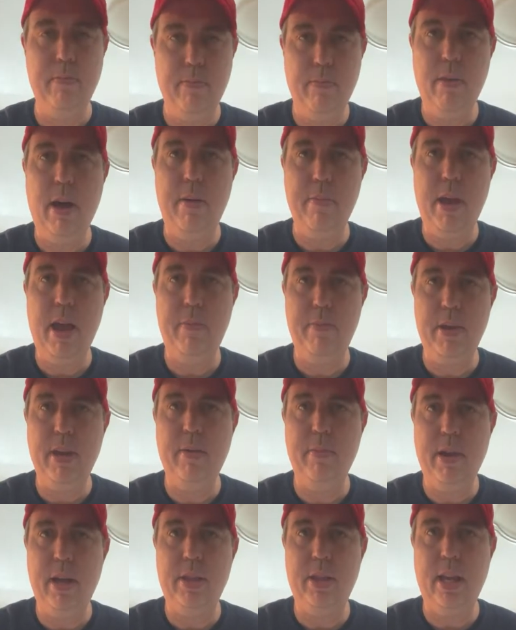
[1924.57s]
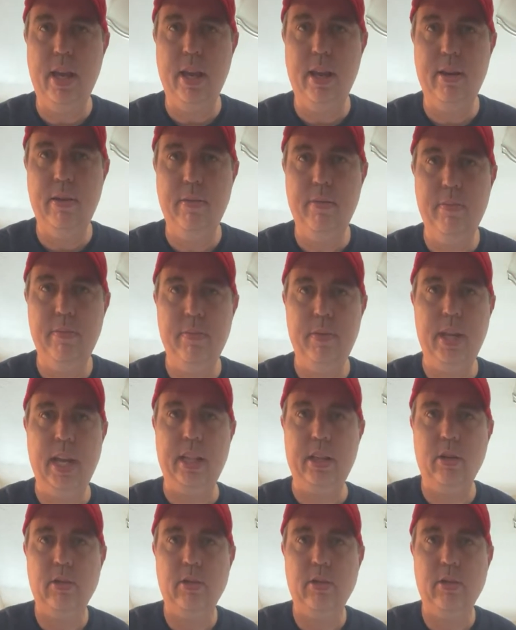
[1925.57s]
I'm happy about that. That